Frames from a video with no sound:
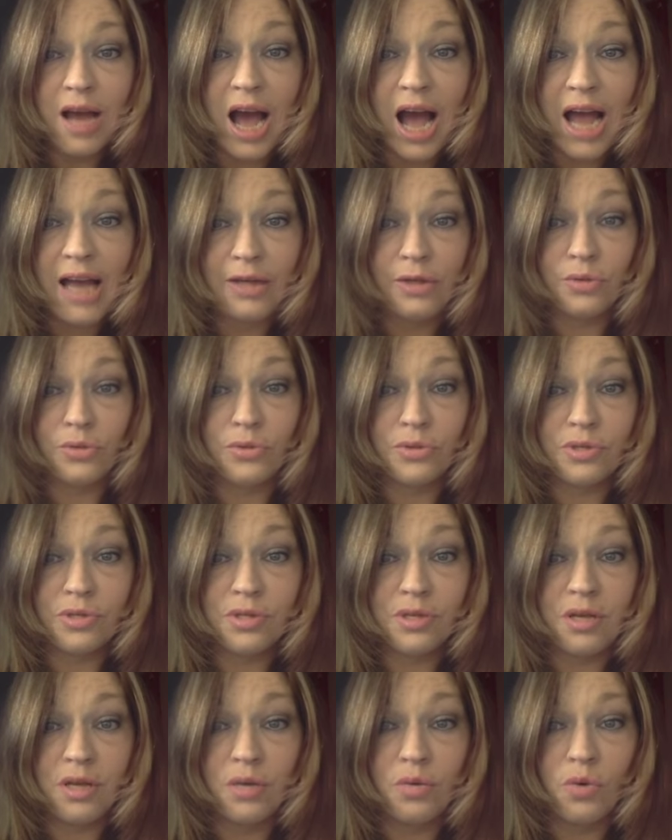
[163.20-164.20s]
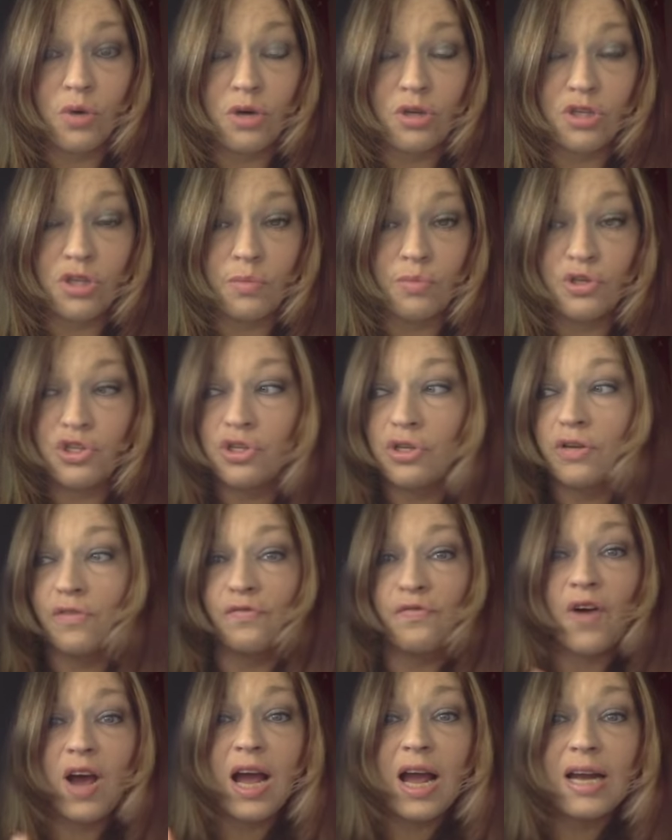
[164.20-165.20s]
idols and worship, which you
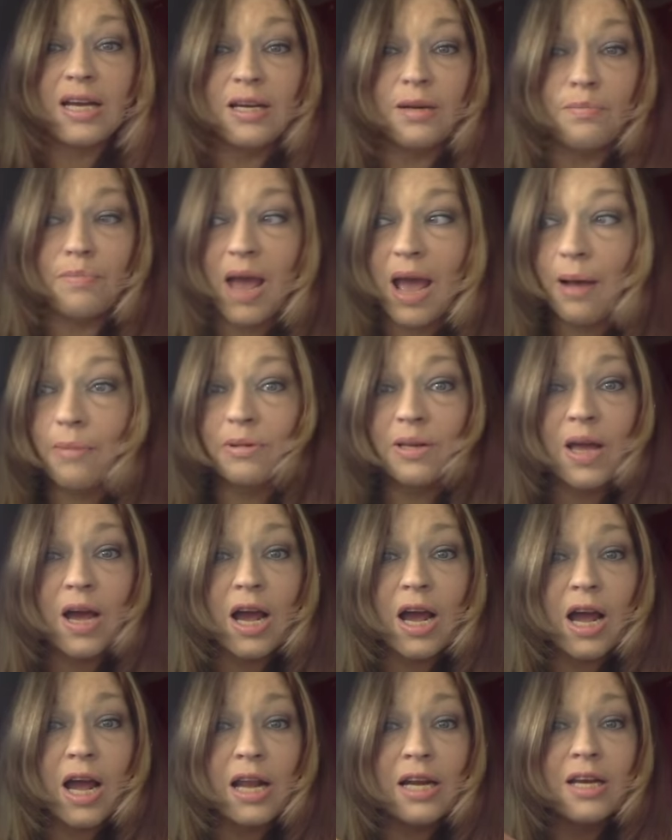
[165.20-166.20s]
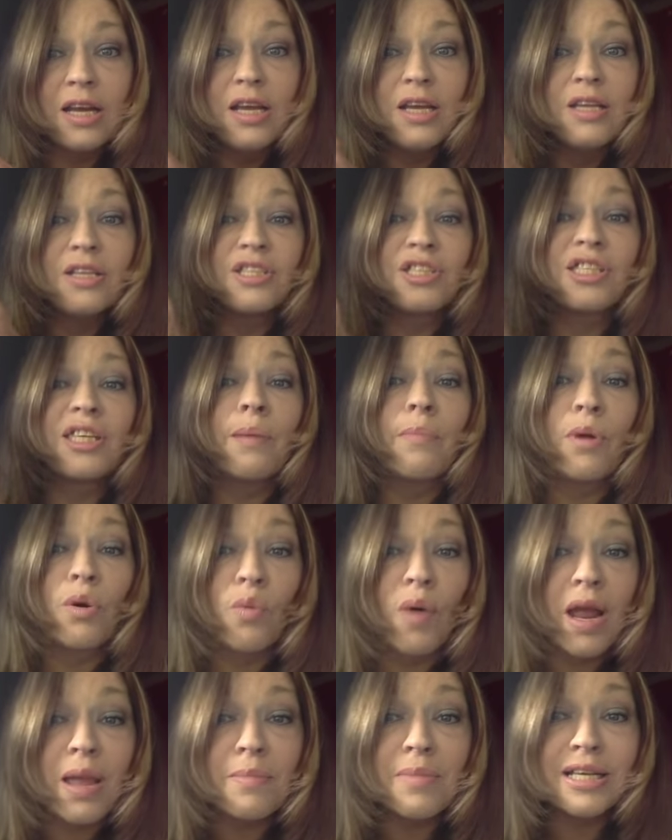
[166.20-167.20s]
can find in Babylon,
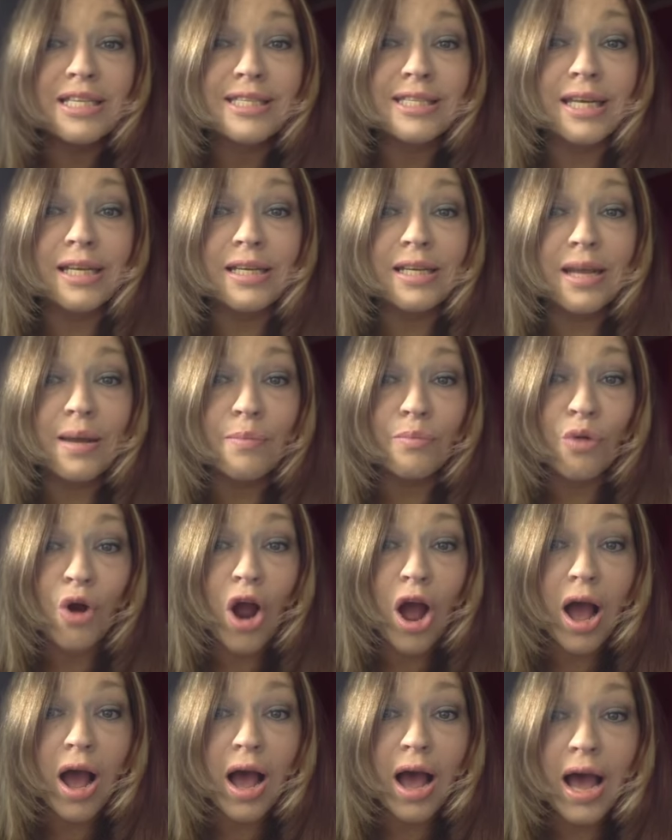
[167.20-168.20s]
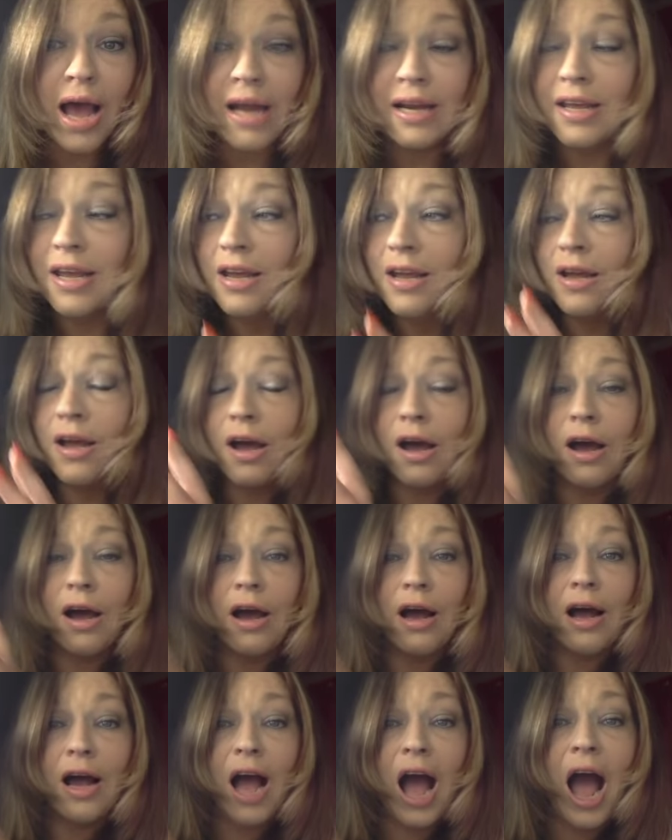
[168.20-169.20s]
Semiramis and Nimrod,
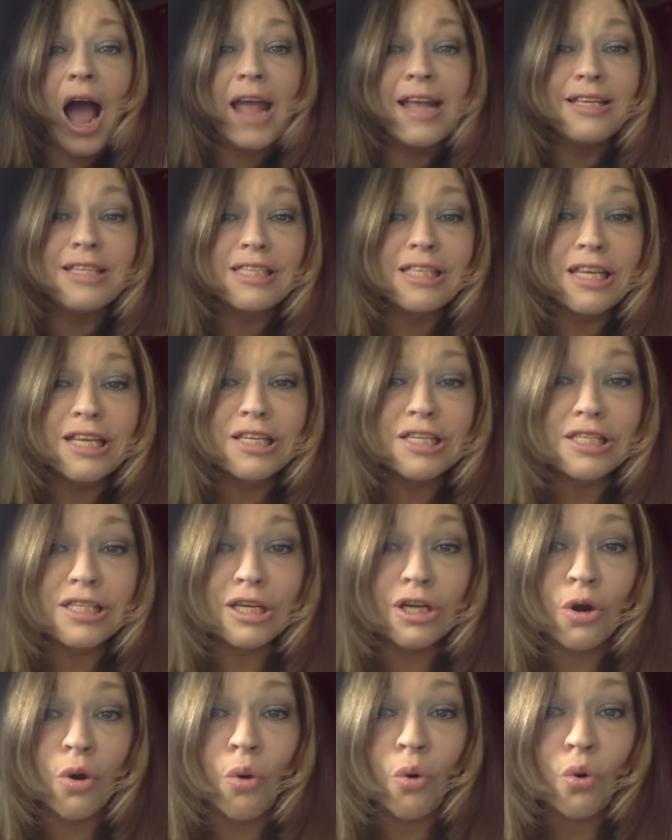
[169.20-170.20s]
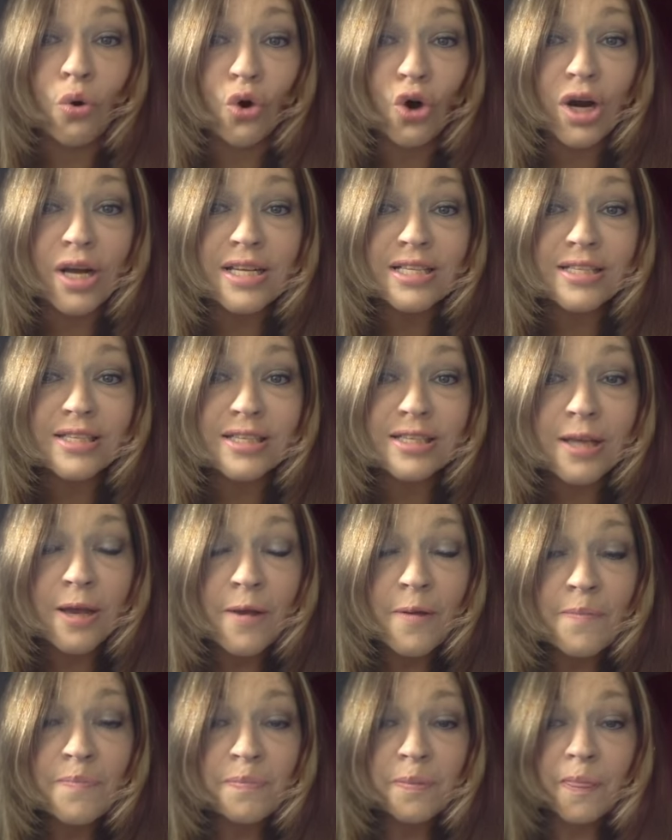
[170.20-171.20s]
uh, Isis and Horus,
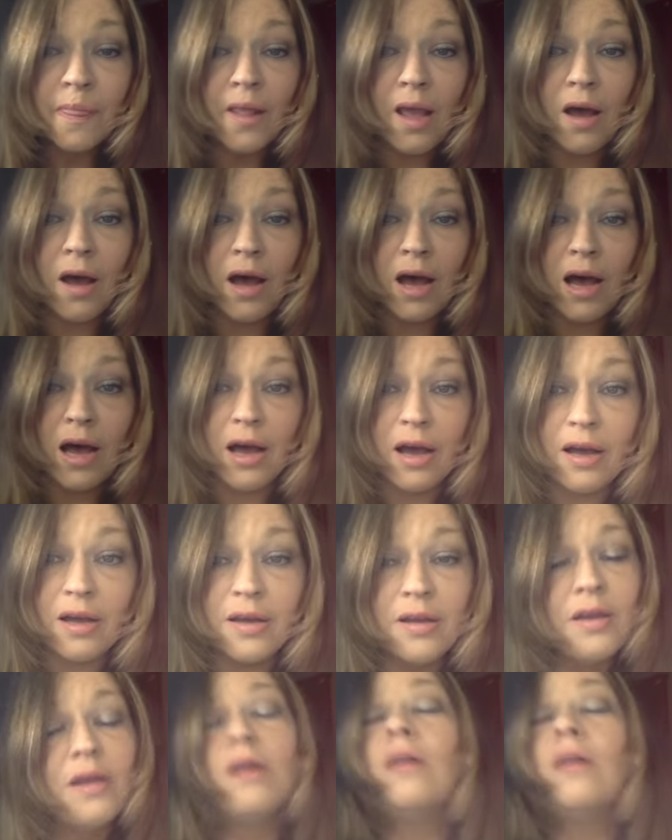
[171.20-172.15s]
uh,